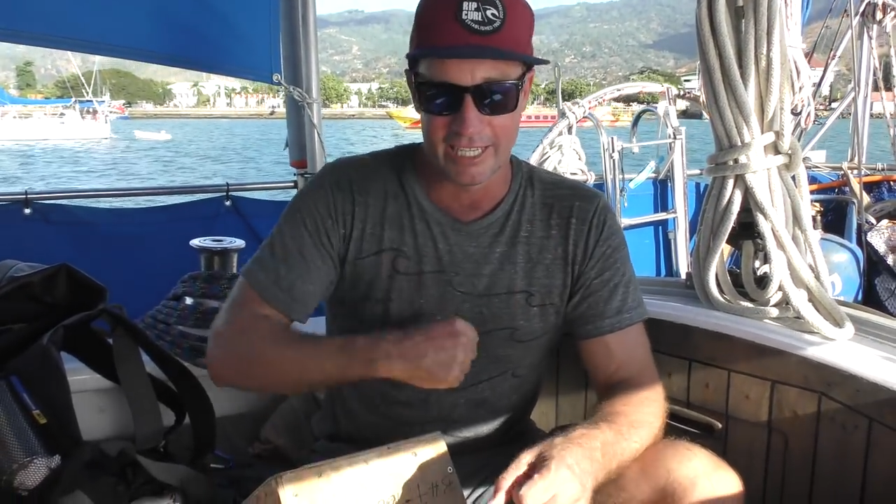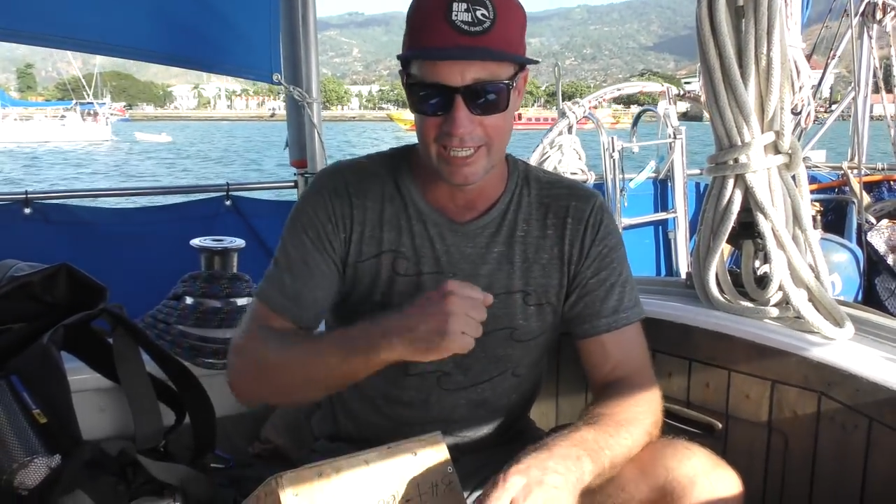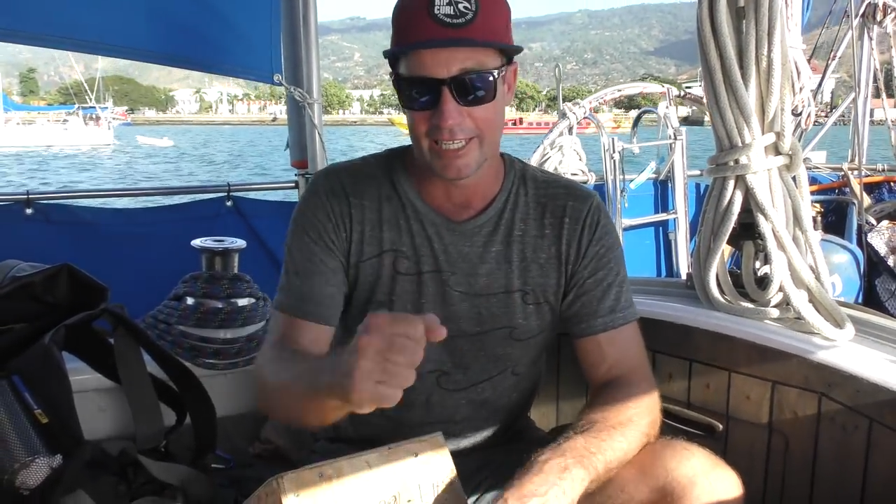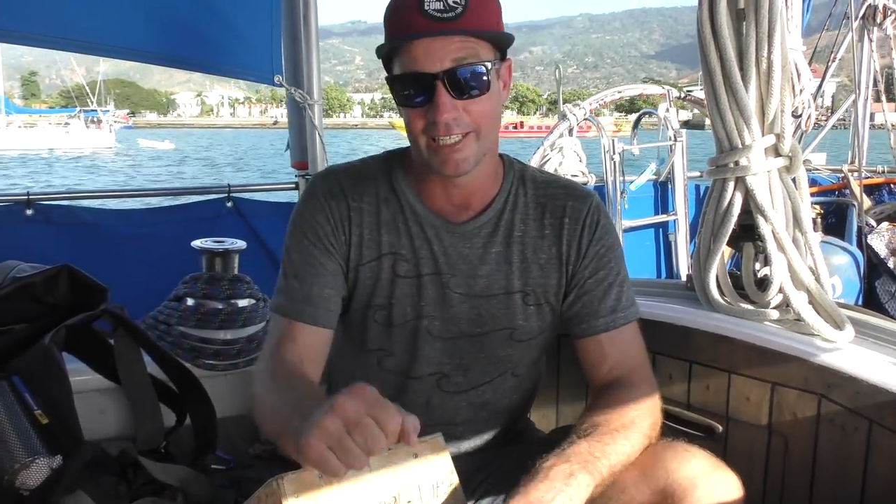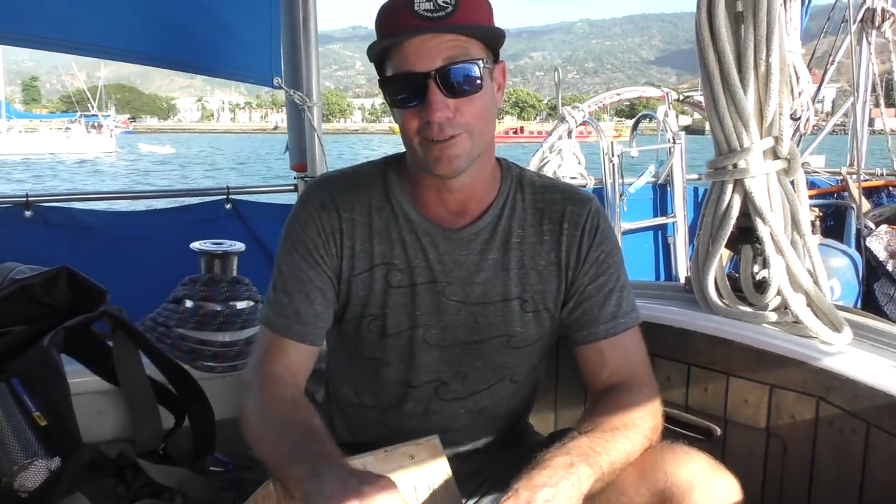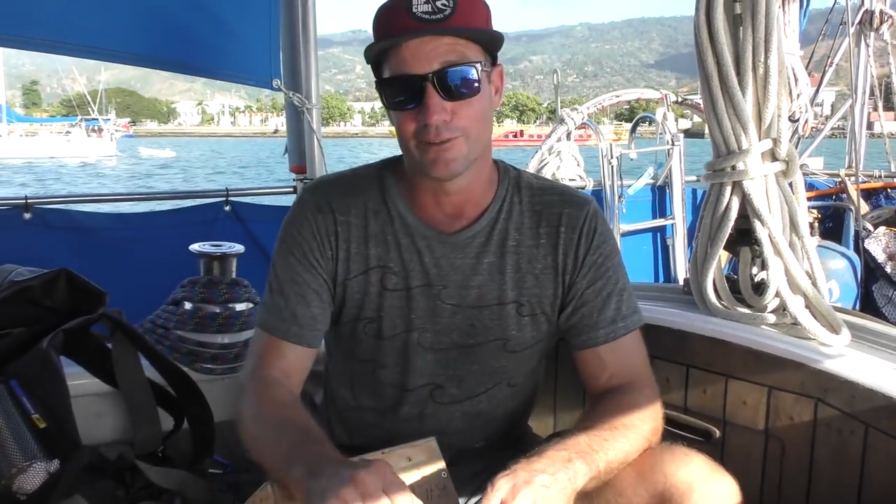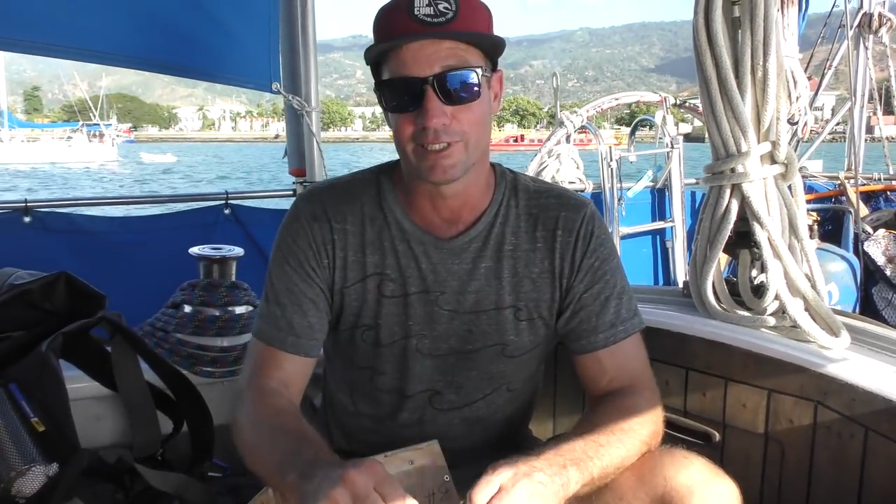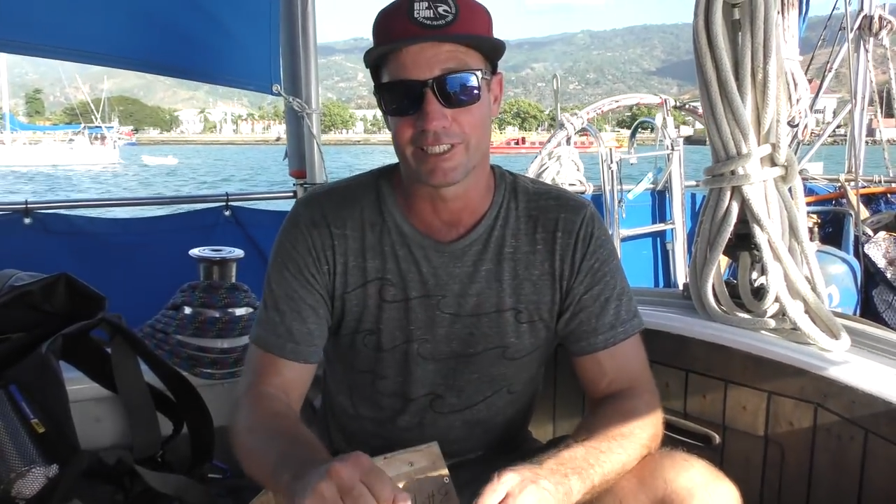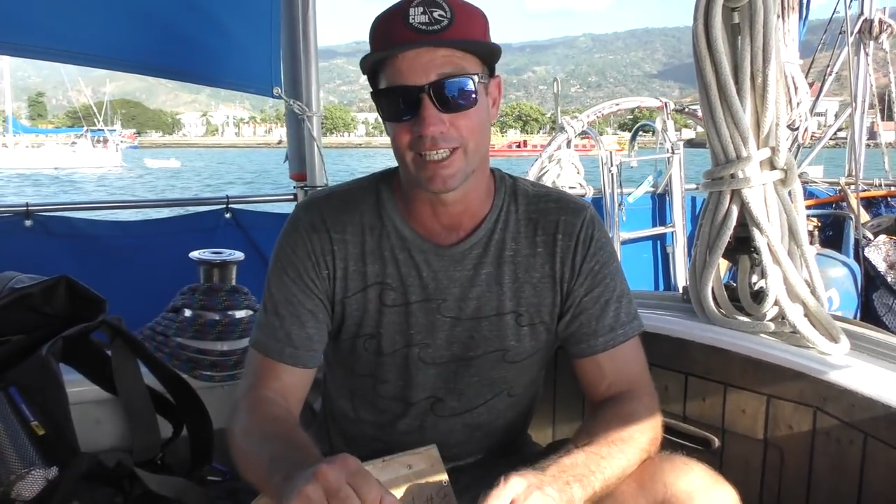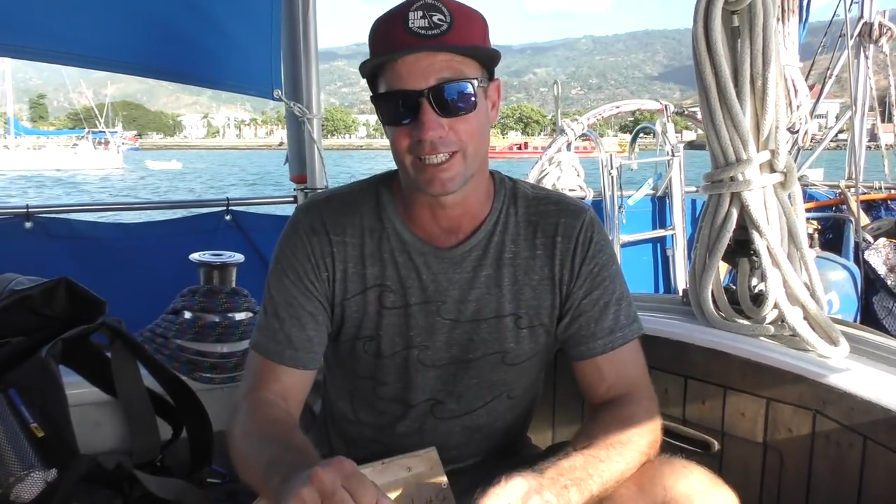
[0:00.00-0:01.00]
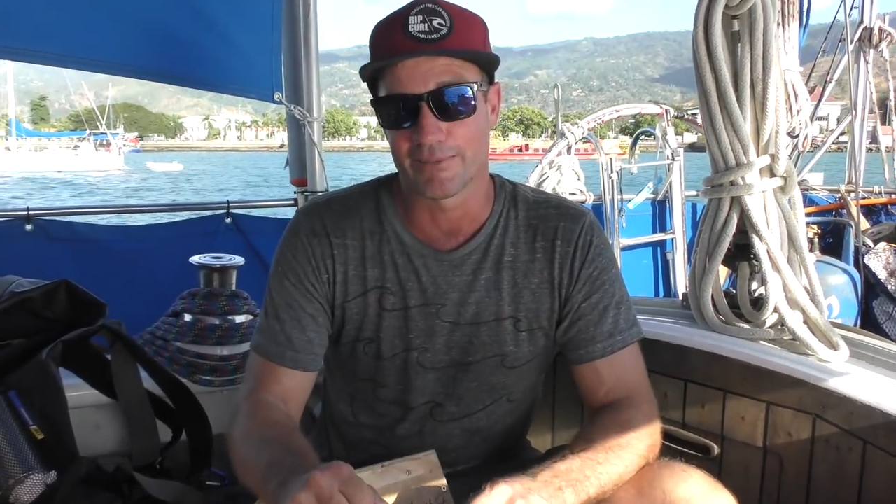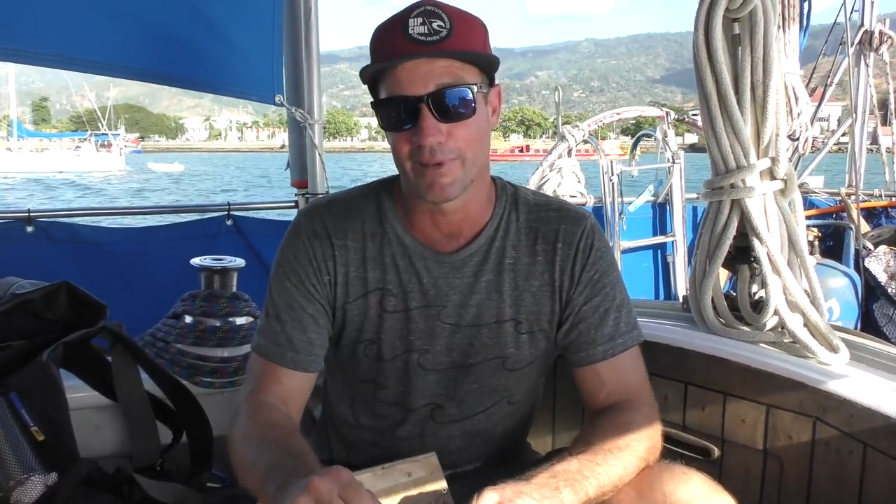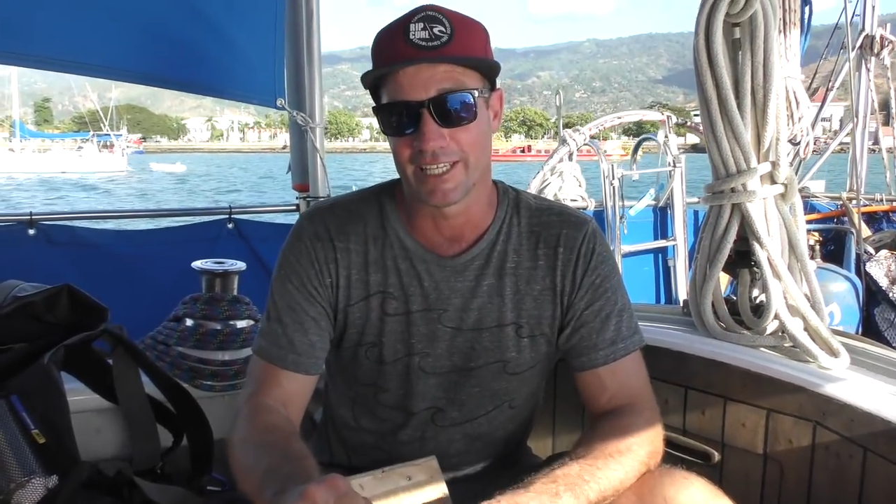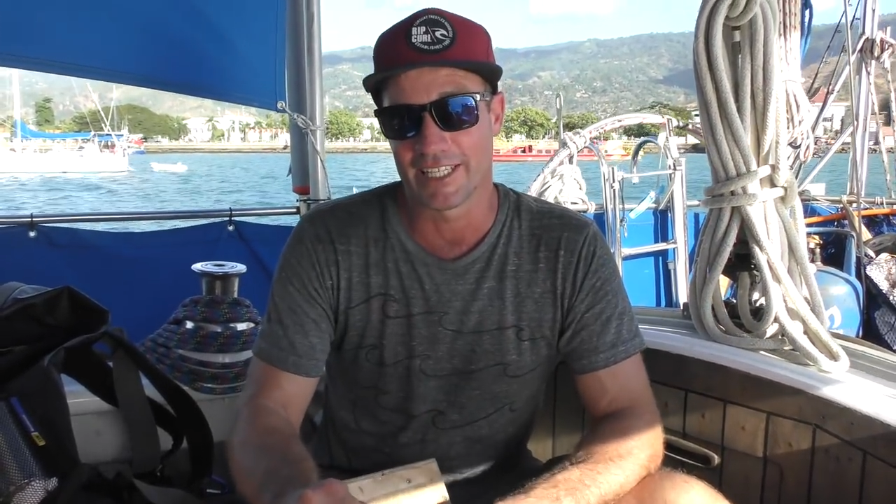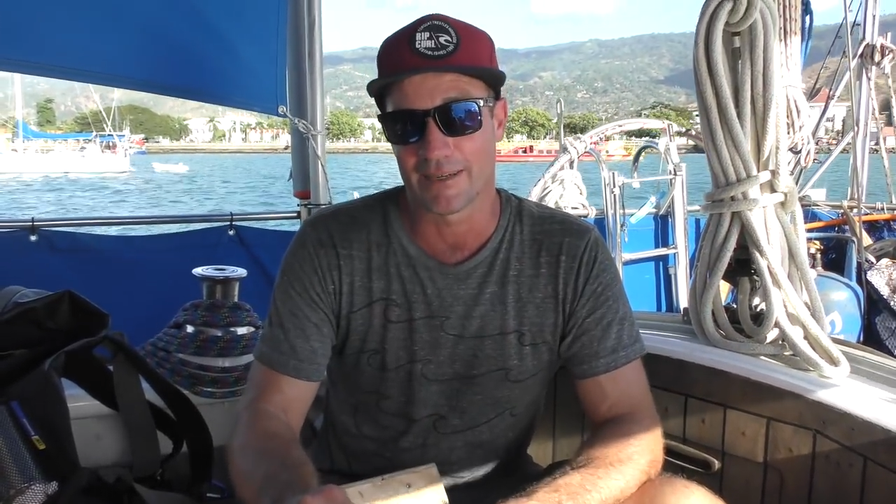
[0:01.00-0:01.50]
handle which Doug's
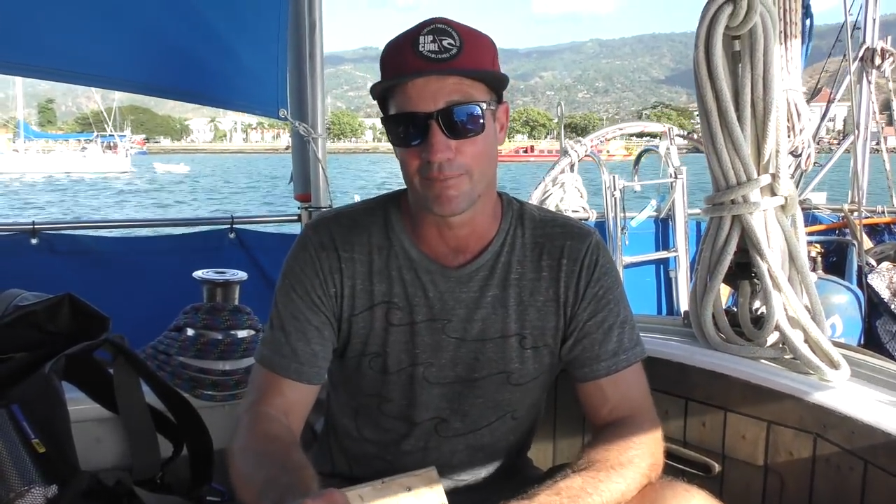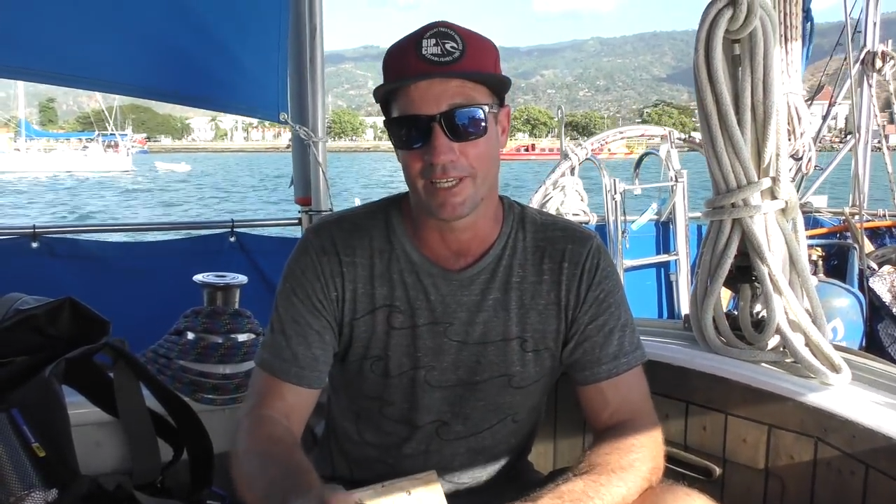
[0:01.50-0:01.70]
made up